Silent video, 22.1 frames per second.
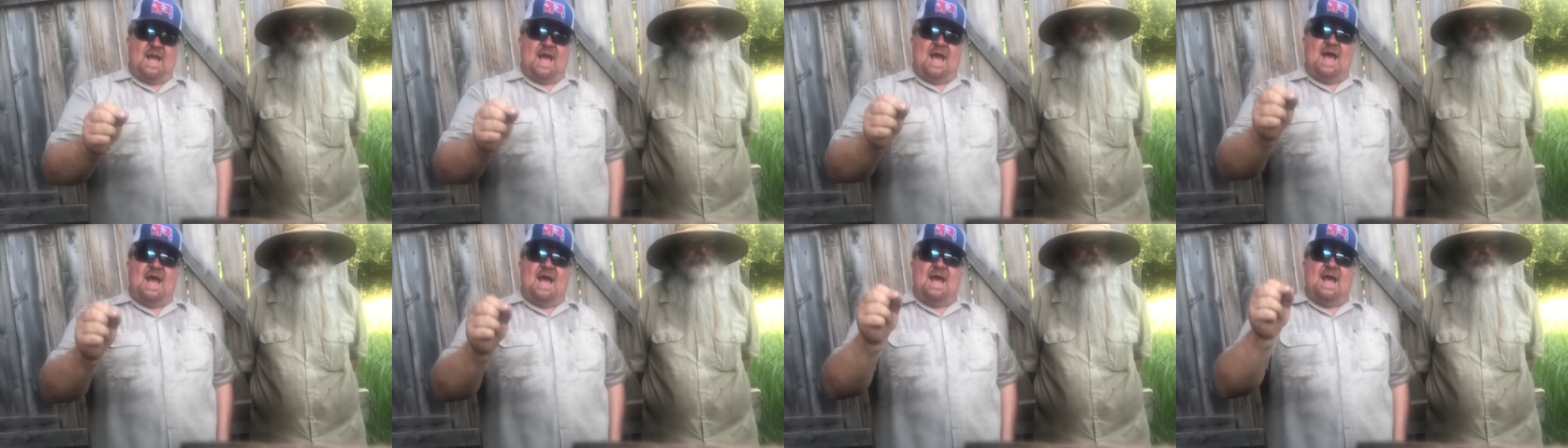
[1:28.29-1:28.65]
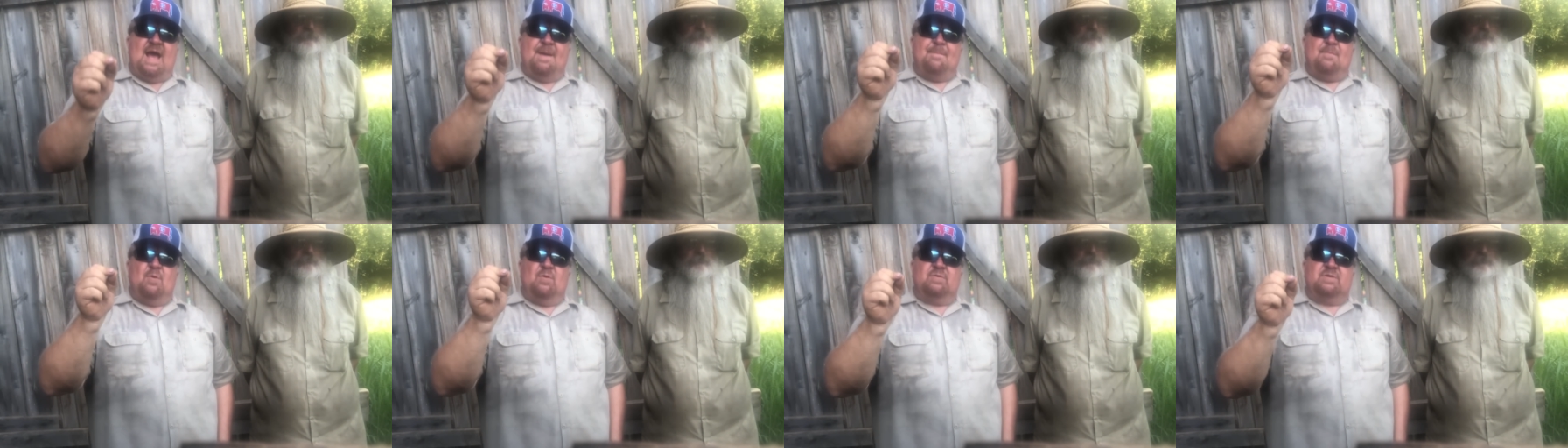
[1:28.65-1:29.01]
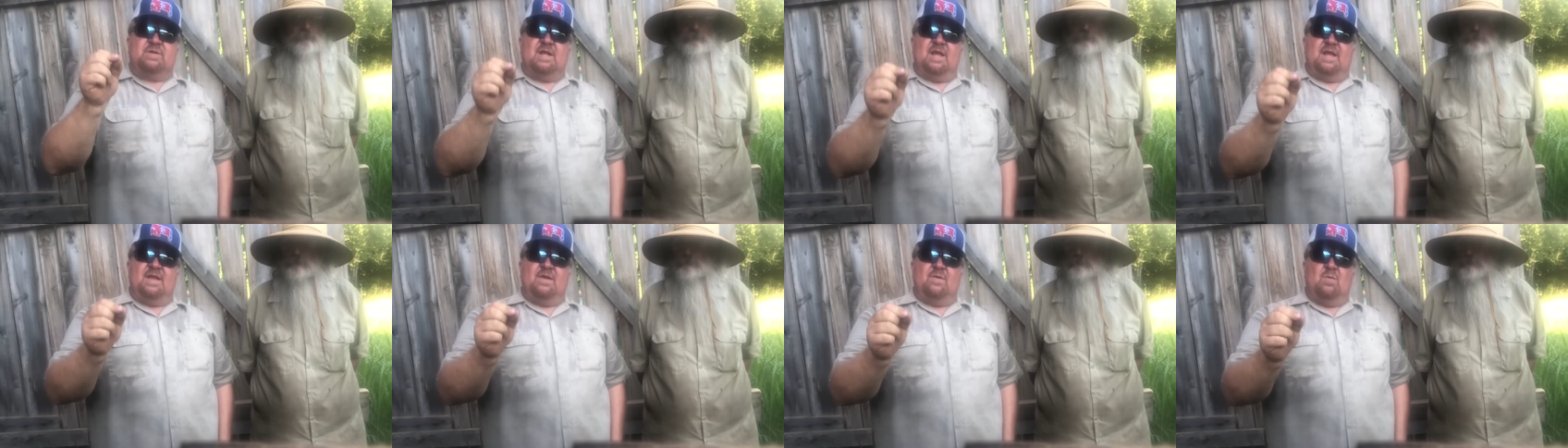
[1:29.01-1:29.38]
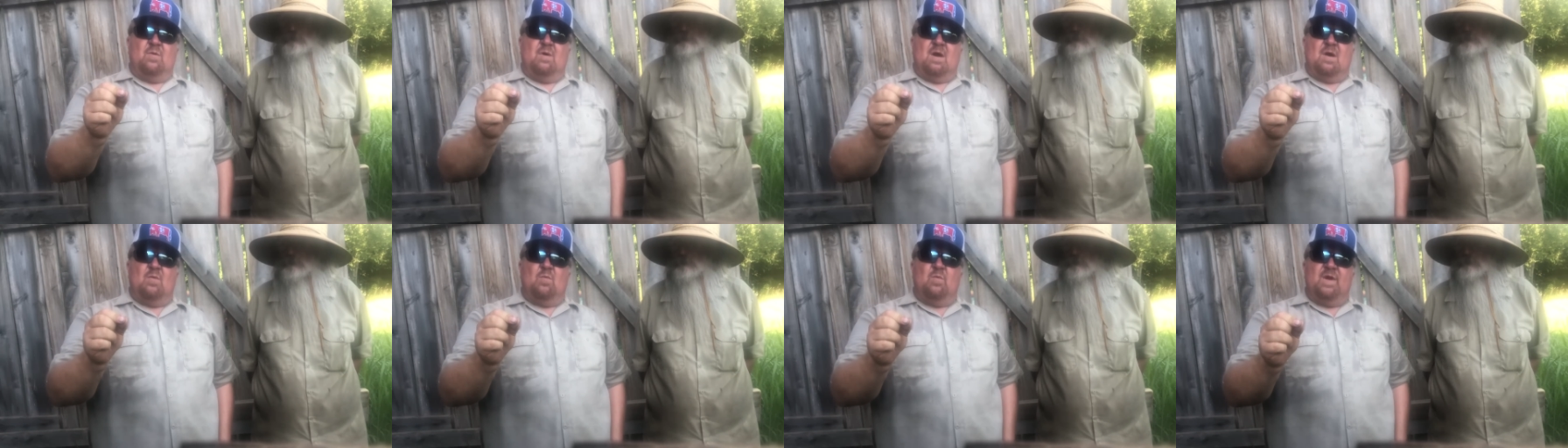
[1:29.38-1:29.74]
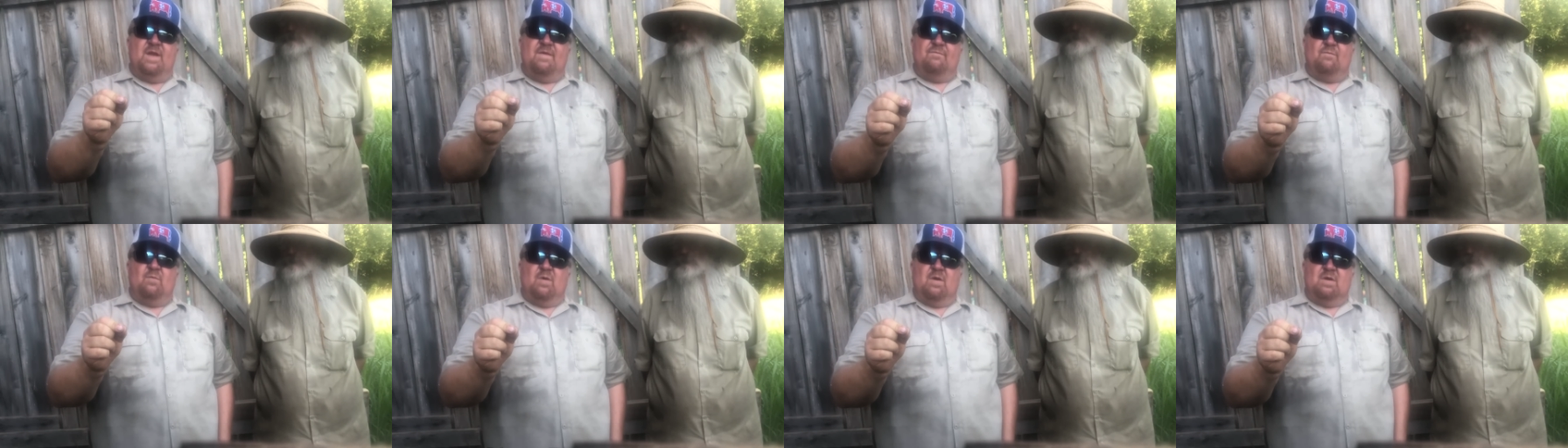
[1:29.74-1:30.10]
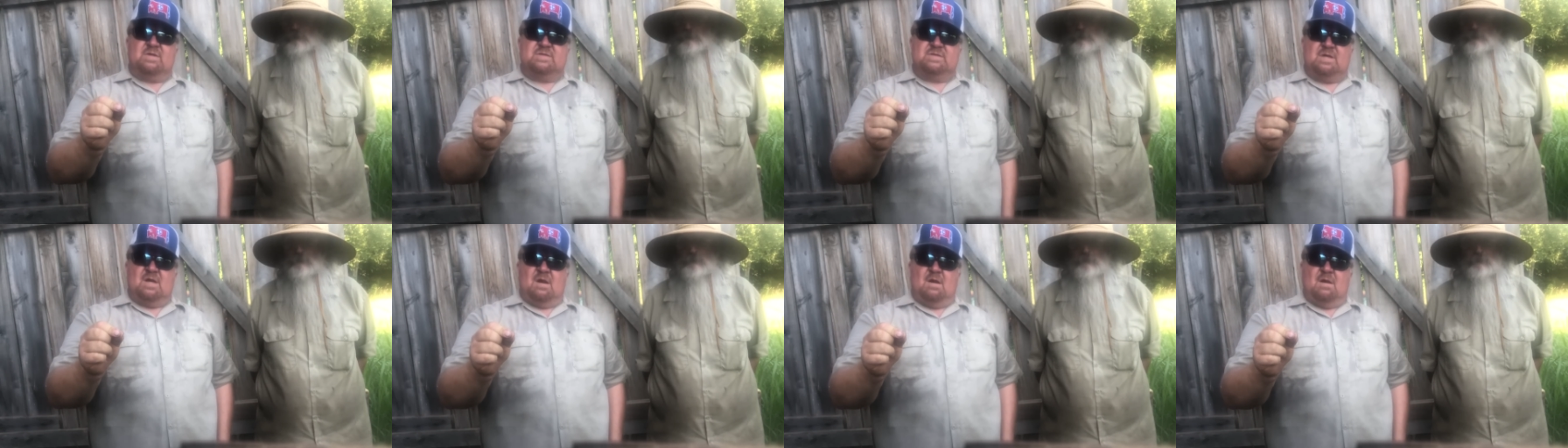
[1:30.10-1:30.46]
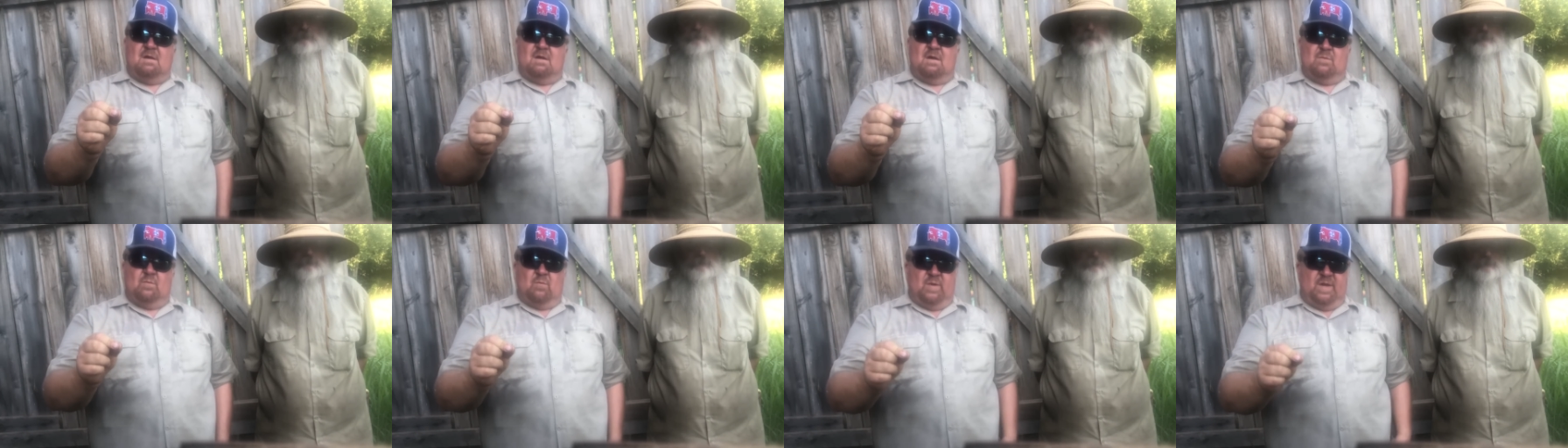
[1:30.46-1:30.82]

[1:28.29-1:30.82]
I'm going to tell you what, we've worked so hard.